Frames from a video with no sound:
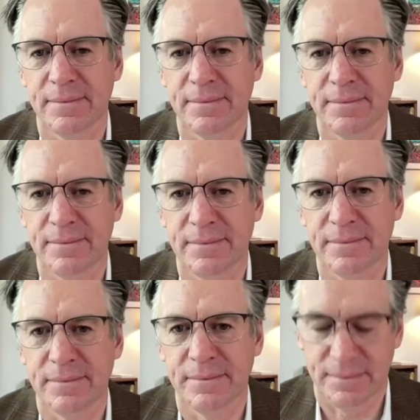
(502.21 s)

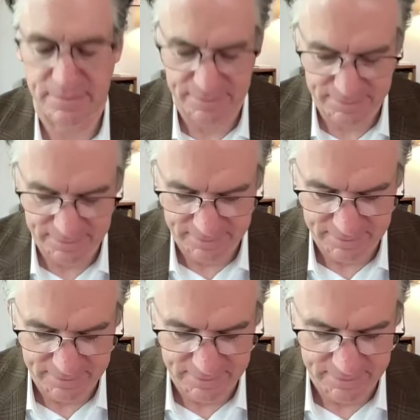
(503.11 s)

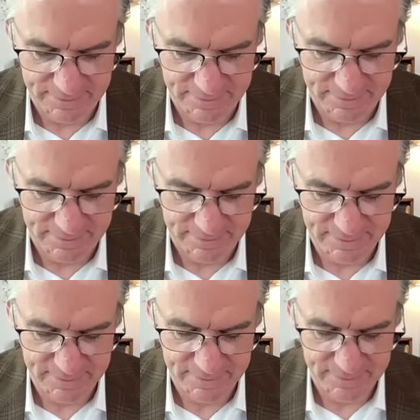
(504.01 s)

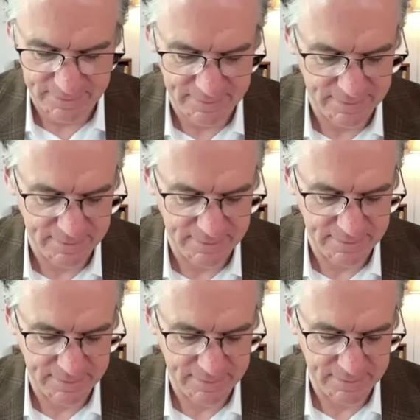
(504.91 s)

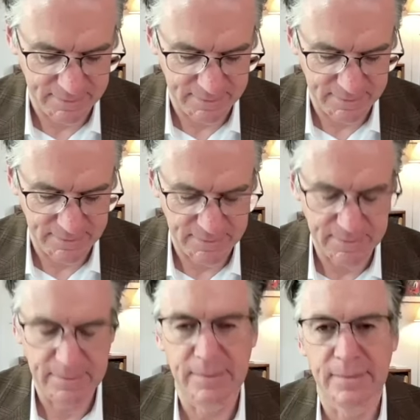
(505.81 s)

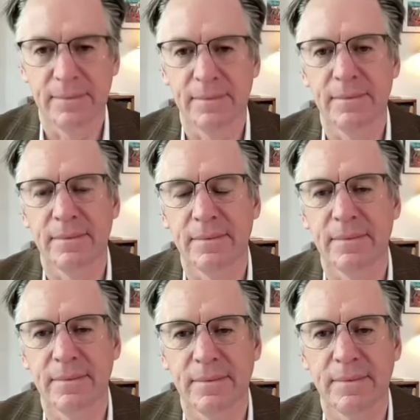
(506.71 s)

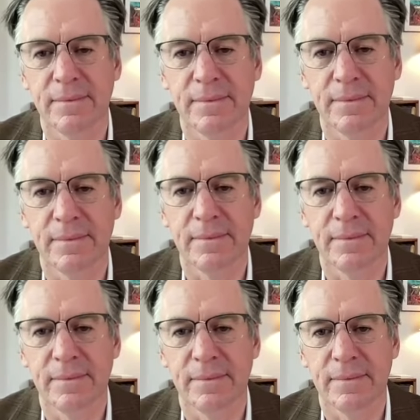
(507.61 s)

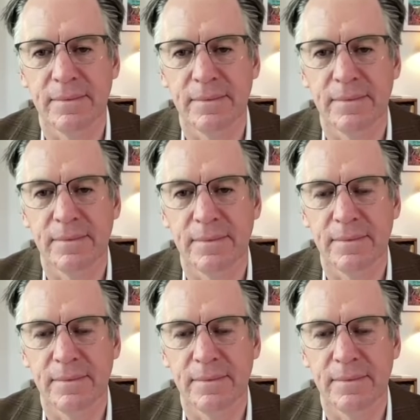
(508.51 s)
[no speech]